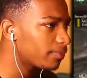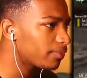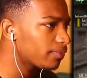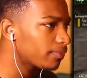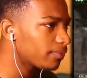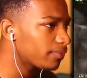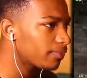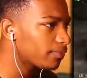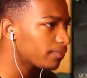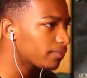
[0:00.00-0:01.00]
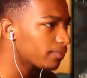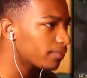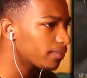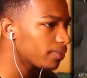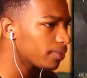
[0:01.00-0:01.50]

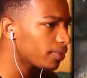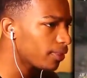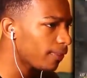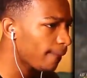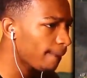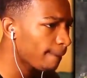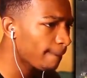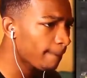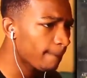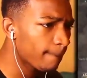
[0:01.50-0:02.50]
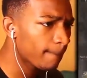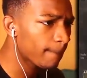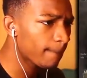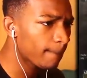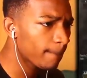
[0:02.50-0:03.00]

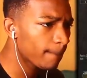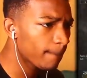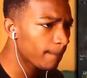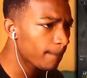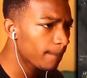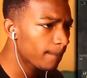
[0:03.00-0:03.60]
Nobody speaks.